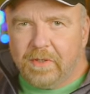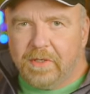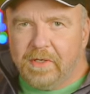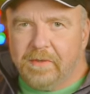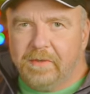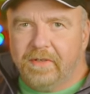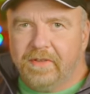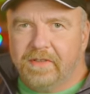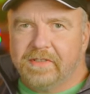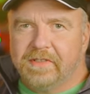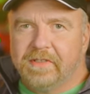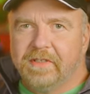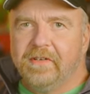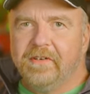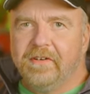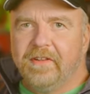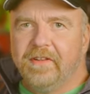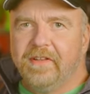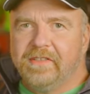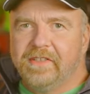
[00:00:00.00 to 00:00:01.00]
code at the
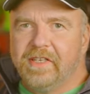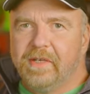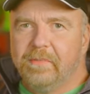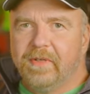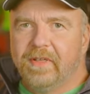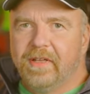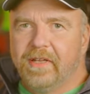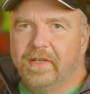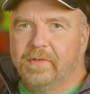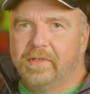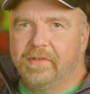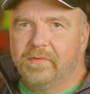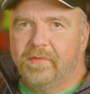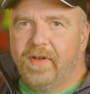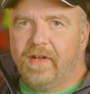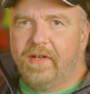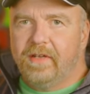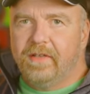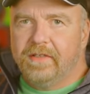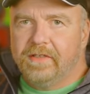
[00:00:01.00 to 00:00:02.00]
start of the assembly language
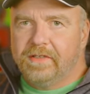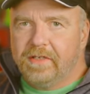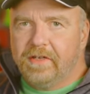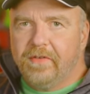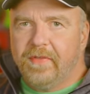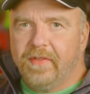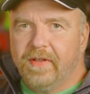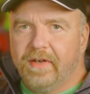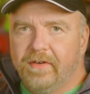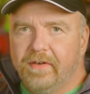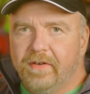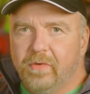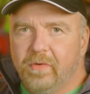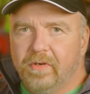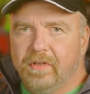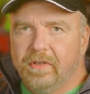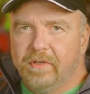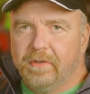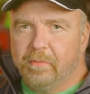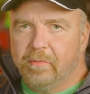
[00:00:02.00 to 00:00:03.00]
file is all there in
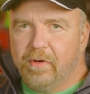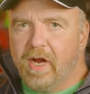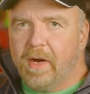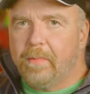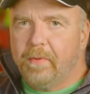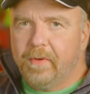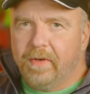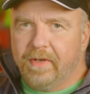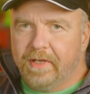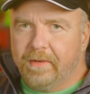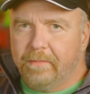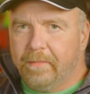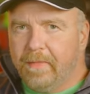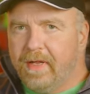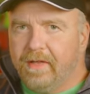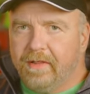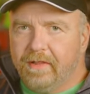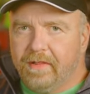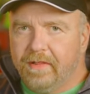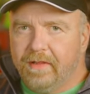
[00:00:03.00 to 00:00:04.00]
order to properly
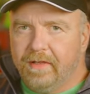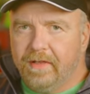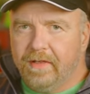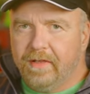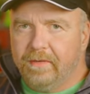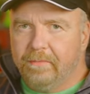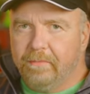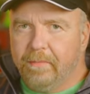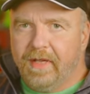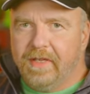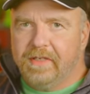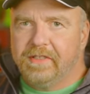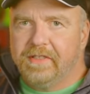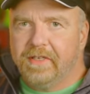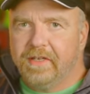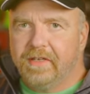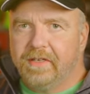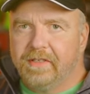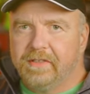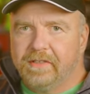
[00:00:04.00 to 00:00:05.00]
emit the
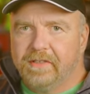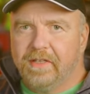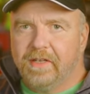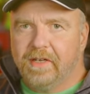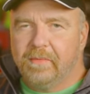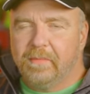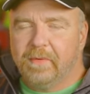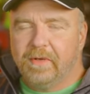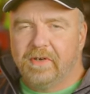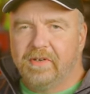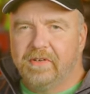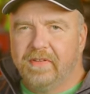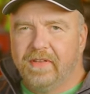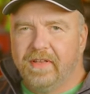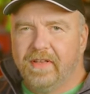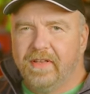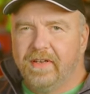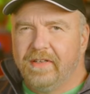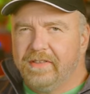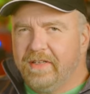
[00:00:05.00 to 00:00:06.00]
basic stub and all
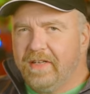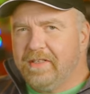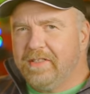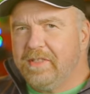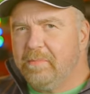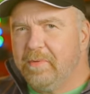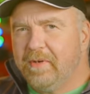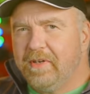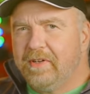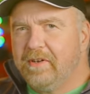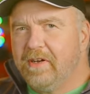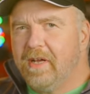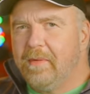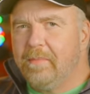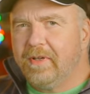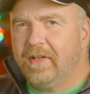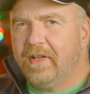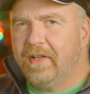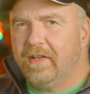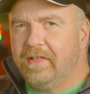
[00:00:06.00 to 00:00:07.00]
that. It's actually pretty
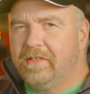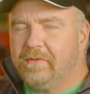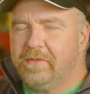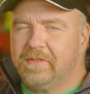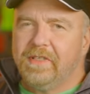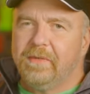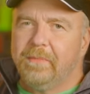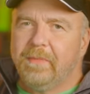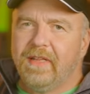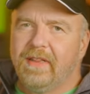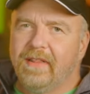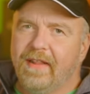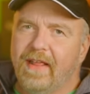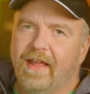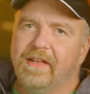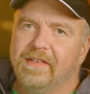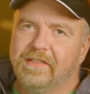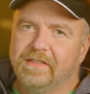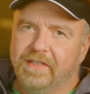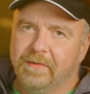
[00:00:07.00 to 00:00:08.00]
complicated, so it's going to be the
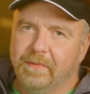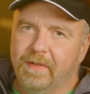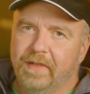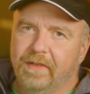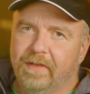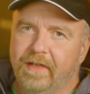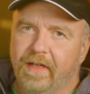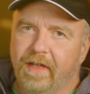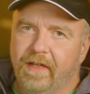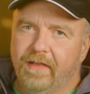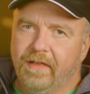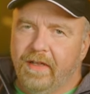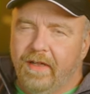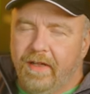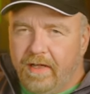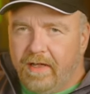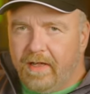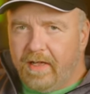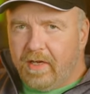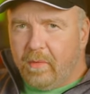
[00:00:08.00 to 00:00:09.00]
last thing we look at.
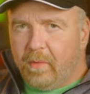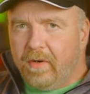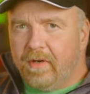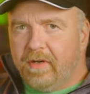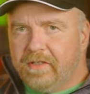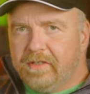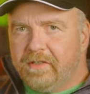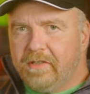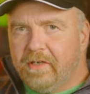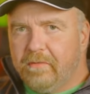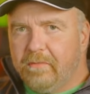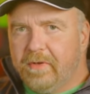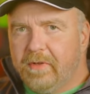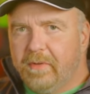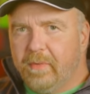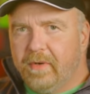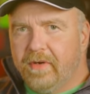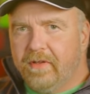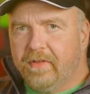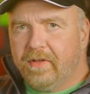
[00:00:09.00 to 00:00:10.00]
We're going to start
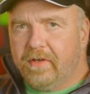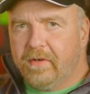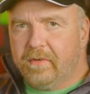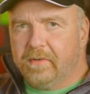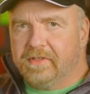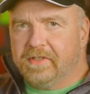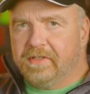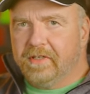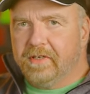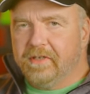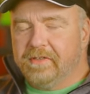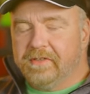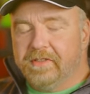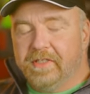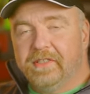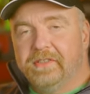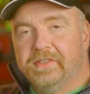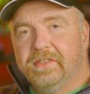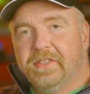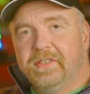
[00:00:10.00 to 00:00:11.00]
with where the code starts.
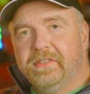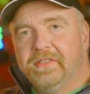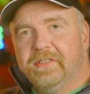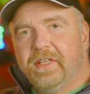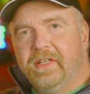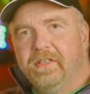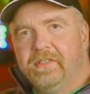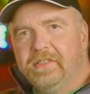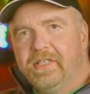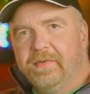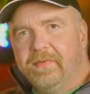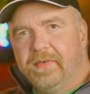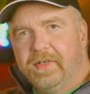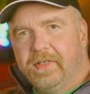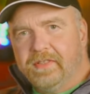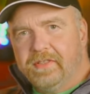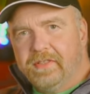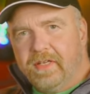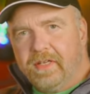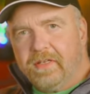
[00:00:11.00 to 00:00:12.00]
that sys
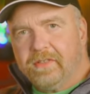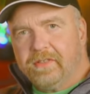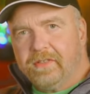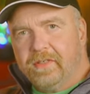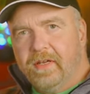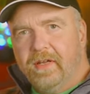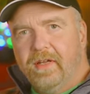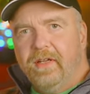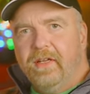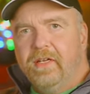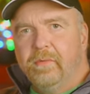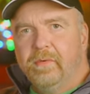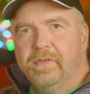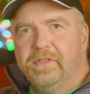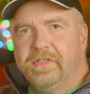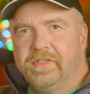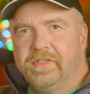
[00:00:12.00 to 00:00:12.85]
1076, which